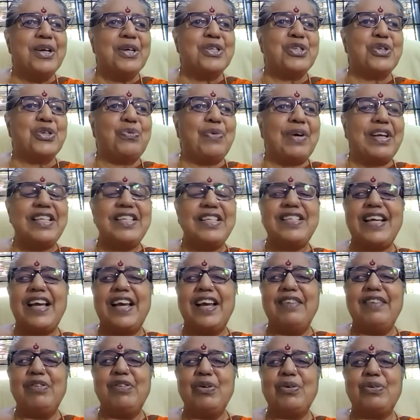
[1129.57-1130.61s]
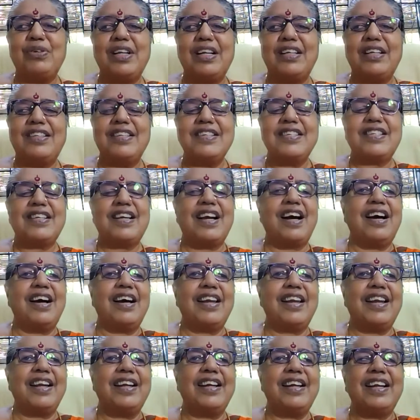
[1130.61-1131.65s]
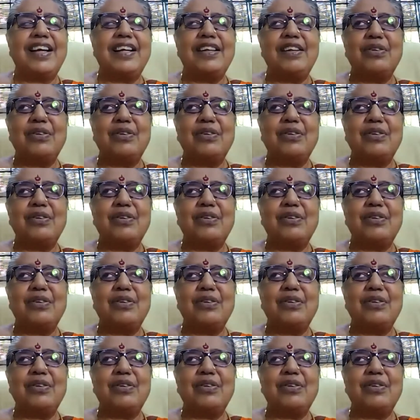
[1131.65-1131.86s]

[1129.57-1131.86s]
So once I have looked at this car and I